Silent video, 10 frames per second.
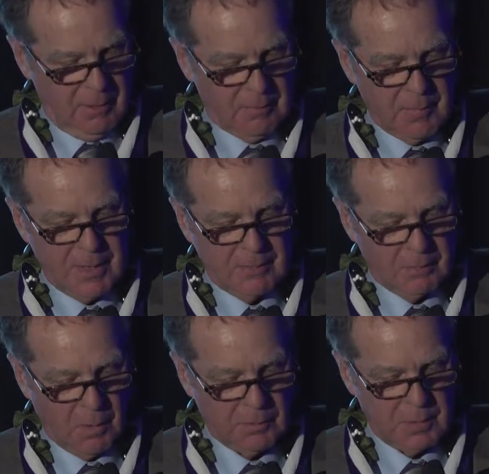of
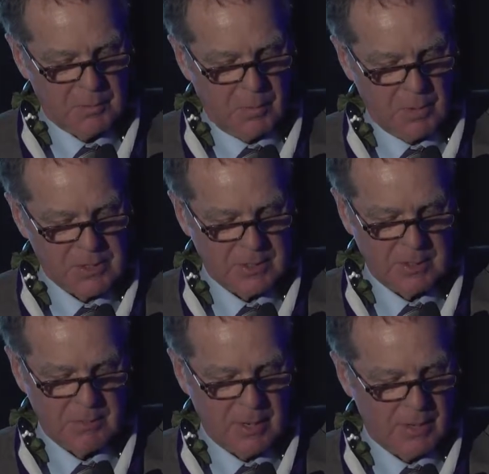molding boys
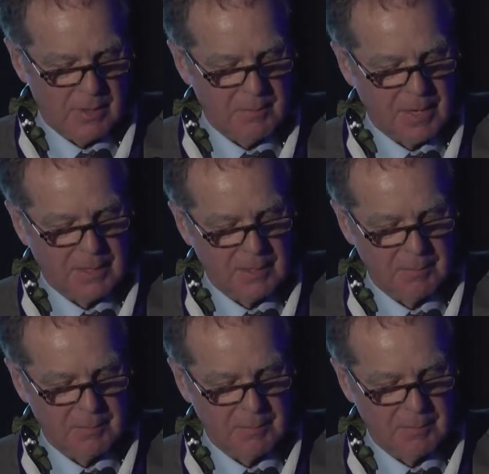into men and making